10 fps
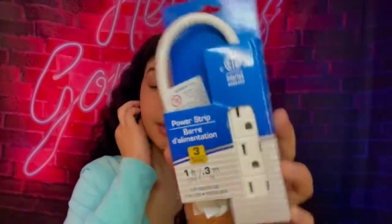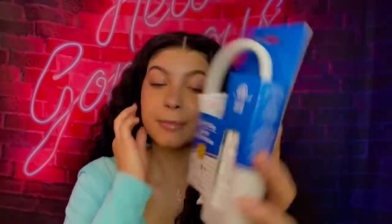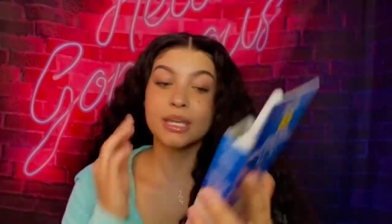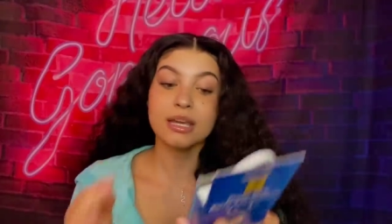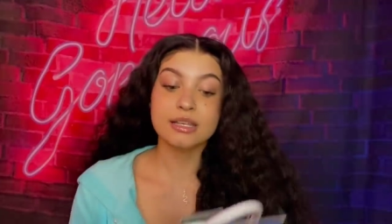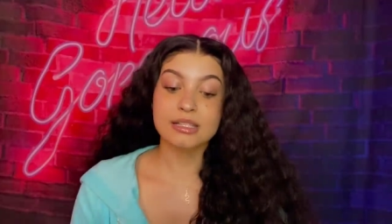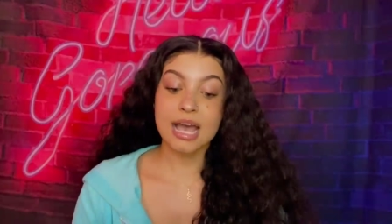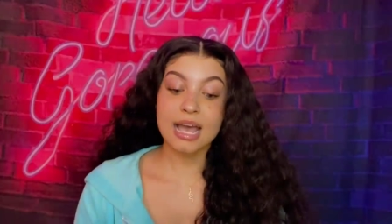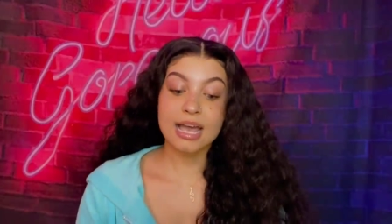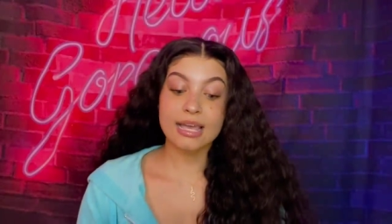because
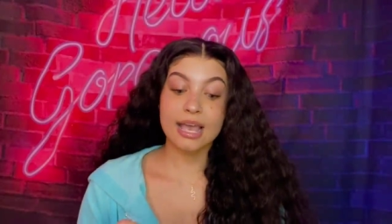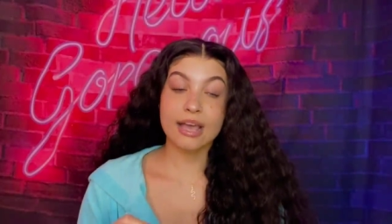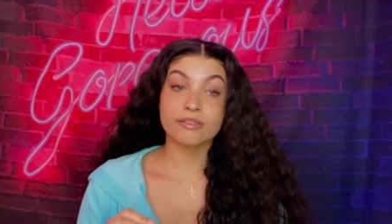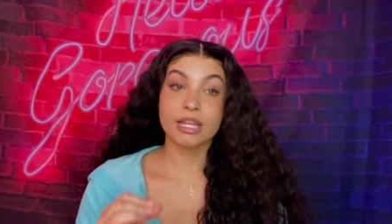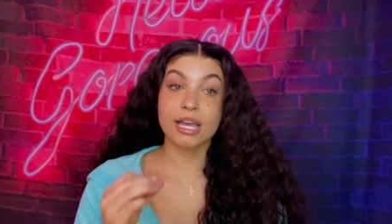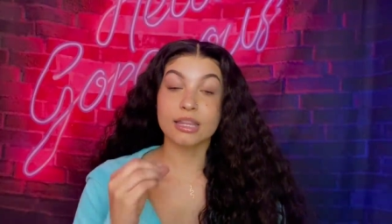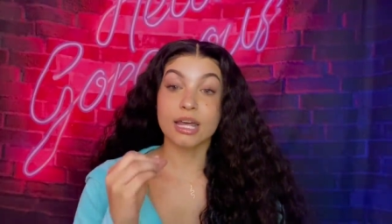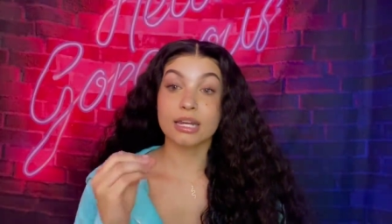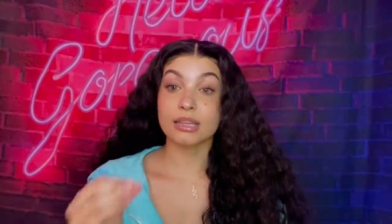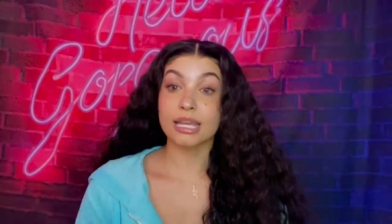I have like a
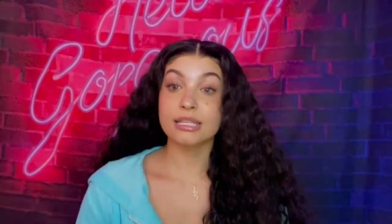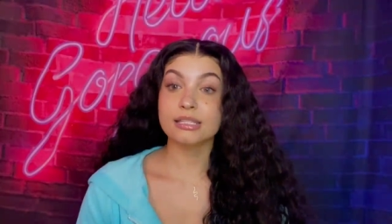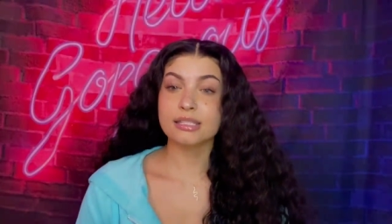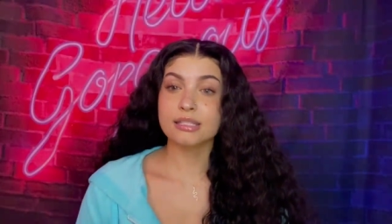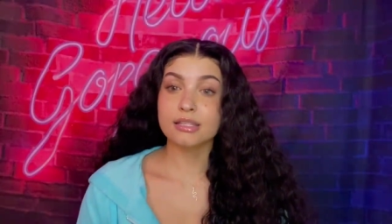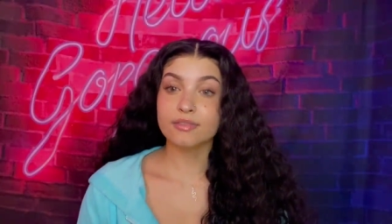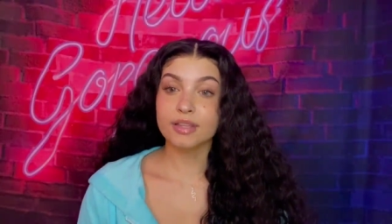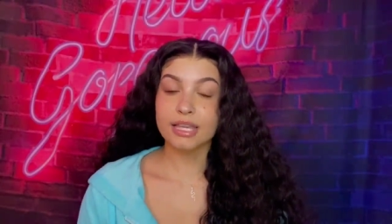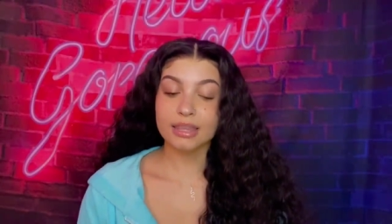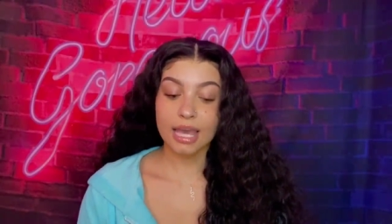lot of lights and stuff
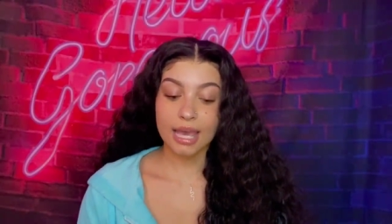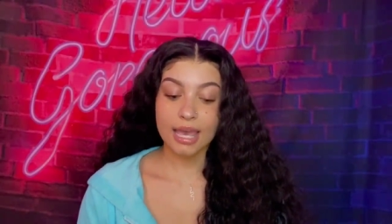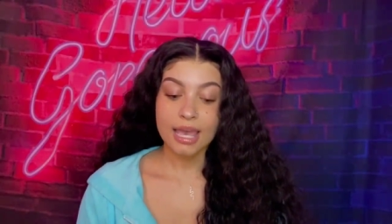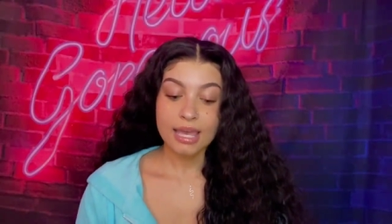like that.